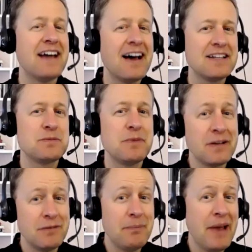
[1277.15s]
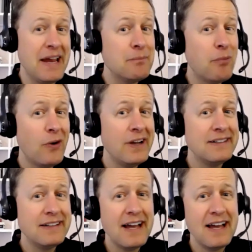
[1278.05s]
as big of a pain
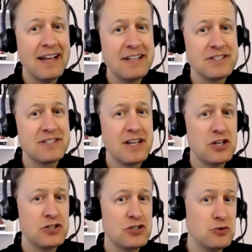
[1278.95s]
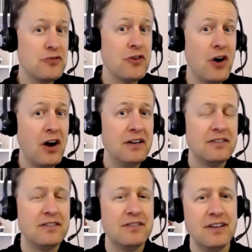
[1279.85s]
point as you thought.
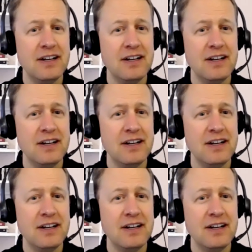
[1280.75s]
Right.